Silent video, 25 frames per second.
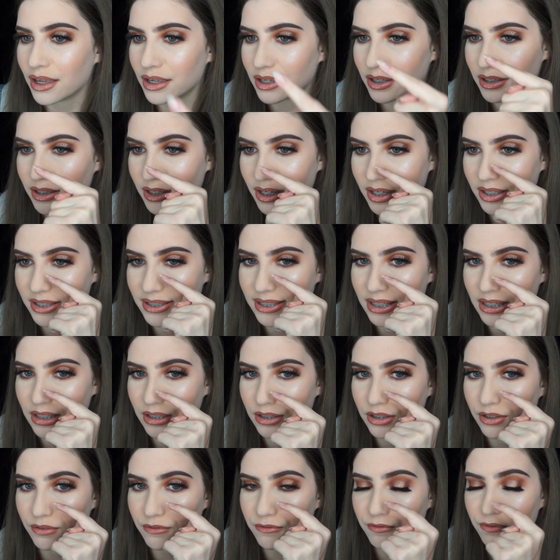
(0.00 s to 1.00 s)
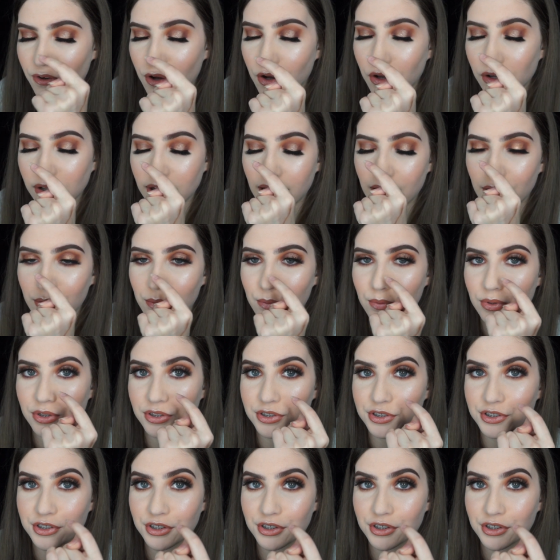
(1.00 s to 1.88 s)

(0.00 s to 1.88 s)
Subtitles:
You can see the fallout was